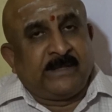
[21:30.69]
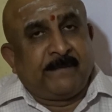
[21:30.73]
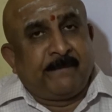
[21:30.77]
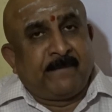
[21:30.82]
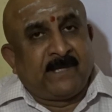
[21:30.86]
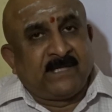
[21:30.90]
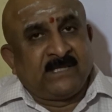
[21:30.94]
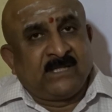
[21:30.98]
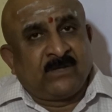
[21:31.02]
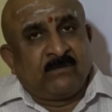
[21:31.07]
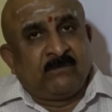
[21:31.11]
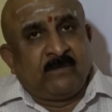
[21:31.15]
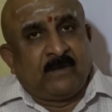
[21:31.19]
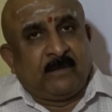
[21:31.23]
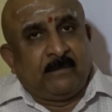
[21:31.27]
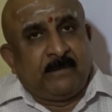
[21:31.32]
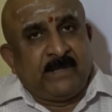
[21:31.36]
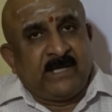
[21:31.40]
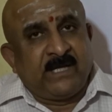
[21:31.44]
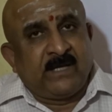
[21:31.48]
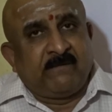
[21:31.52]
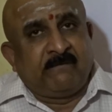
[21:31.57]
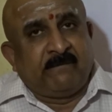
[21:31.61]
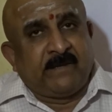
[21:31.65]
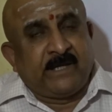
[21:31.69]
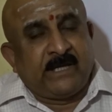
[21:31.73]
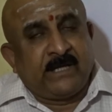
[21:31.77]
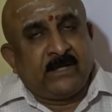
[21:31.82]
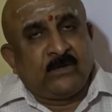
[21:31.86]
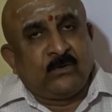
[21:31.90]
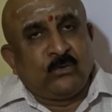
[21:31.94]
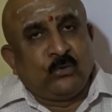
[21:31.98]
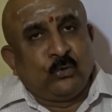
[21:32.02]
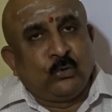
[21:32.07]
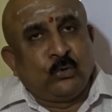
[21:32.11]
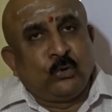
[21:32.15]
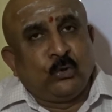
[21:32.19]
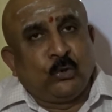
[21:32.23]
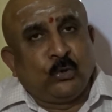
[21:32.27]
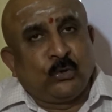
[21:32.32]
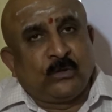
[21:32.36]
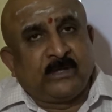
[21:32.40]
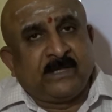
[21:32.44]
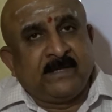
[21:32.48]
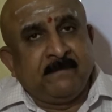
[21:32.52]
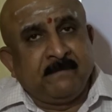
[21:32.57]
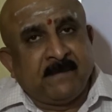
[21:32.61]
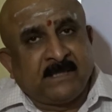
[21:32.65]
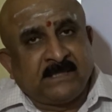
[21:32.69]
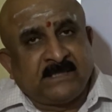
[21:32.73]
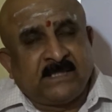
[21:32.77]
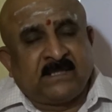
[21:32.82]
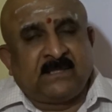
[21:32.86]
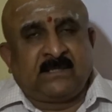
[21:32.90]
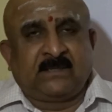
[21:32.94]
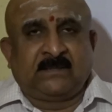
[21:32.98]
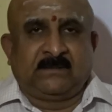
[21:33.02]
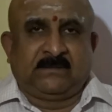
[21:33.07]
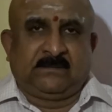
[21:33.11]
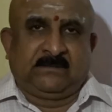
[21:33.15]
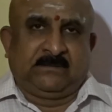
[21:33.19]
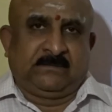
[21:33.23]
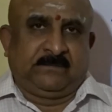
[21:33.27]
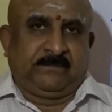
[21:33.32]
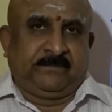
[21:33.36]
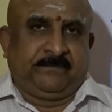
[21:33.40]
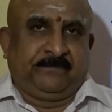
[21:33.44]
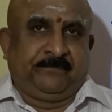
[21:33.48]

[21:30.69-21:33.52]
The mother will be a very good looking mother.